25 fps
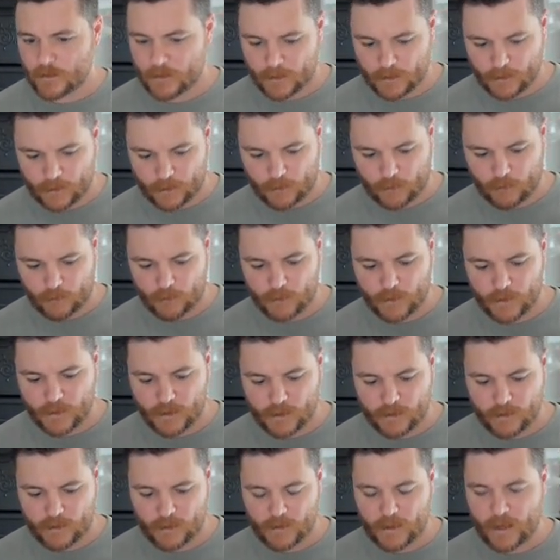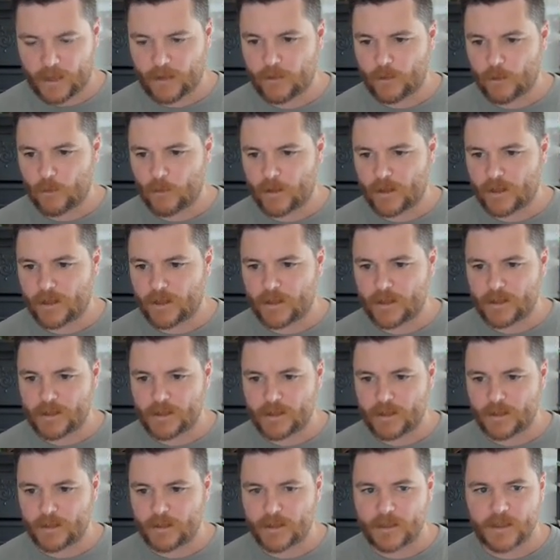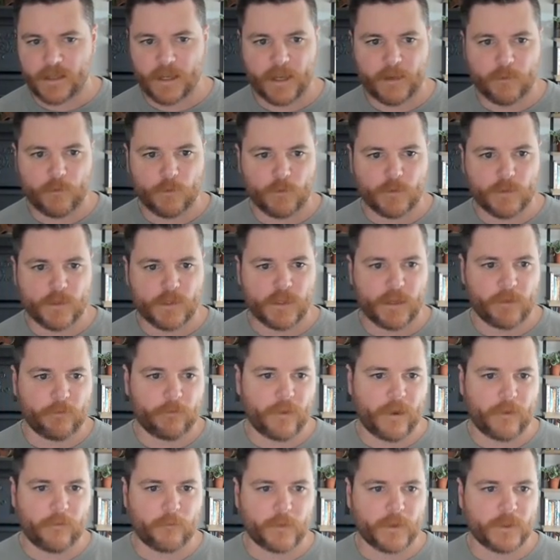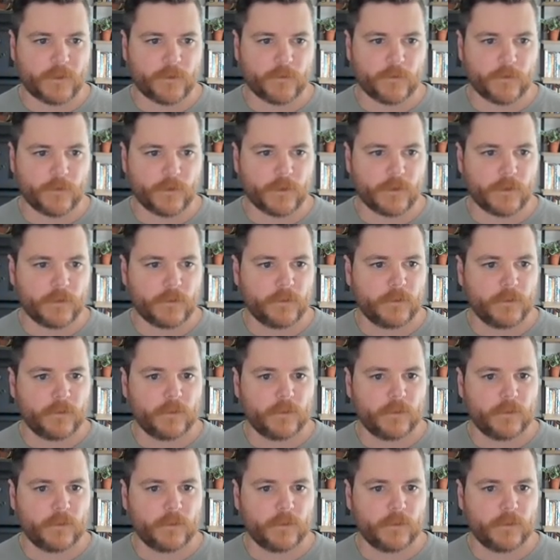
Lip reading: So we'll just, I don't know what it is in the design, but we'll just say 5 pixels.